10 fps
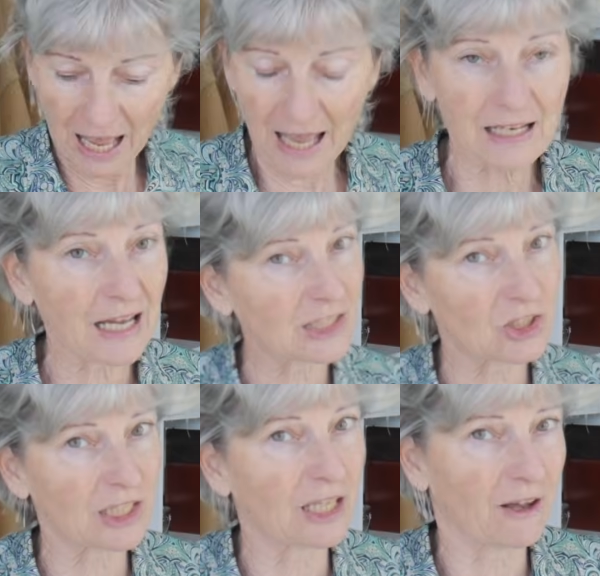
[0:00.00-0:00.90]
And
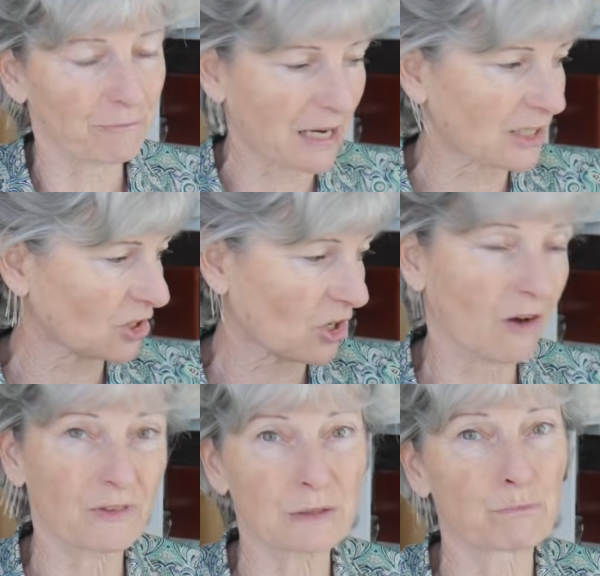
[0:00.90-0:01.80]
actually I've managed to
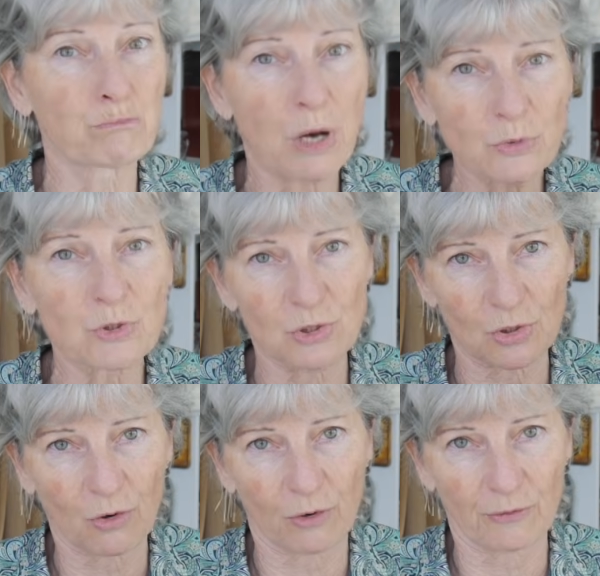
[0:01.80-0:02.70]
harvest most
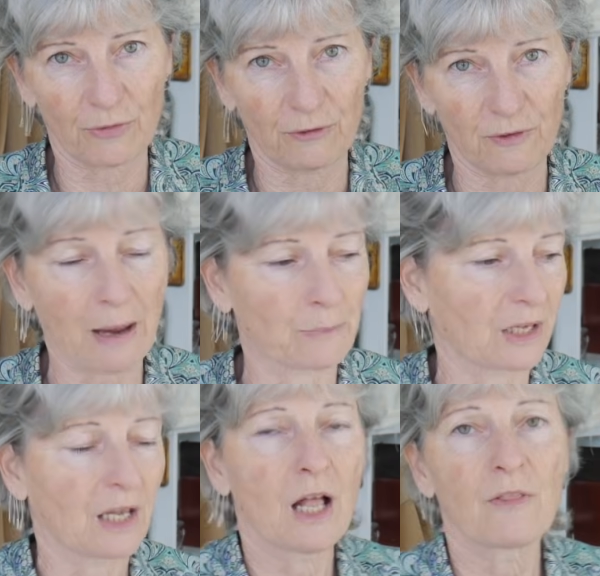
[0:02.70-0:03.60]
of the fabric.